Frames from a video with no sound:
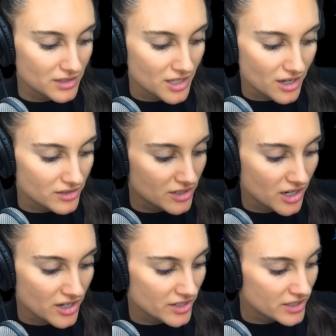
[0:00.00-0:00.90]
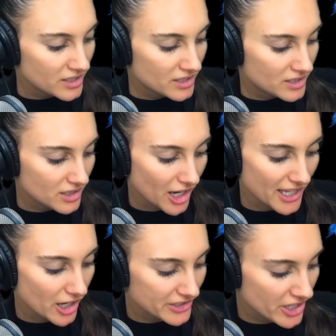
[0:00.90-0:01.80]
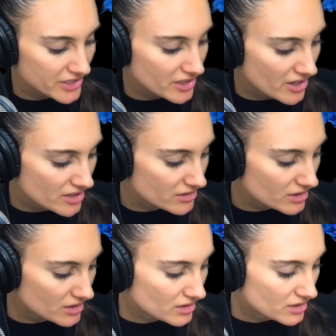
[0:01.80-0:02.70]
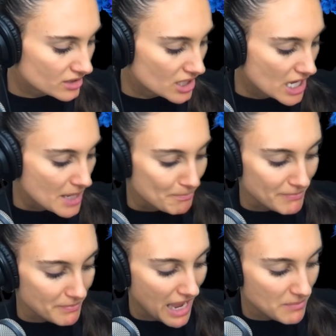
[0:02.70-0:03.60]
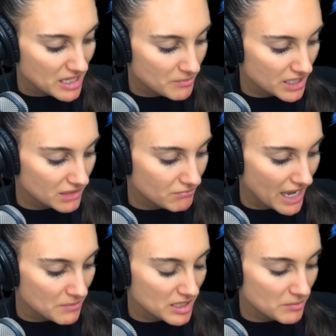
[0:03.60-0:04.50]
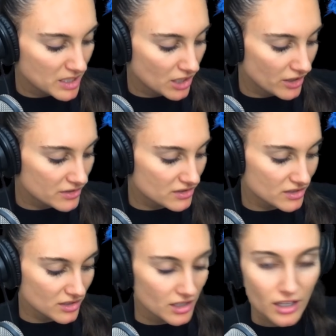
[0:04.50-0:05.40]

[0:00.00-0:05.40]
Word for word: No, no, I, I don't know. Maybe be, maybe because.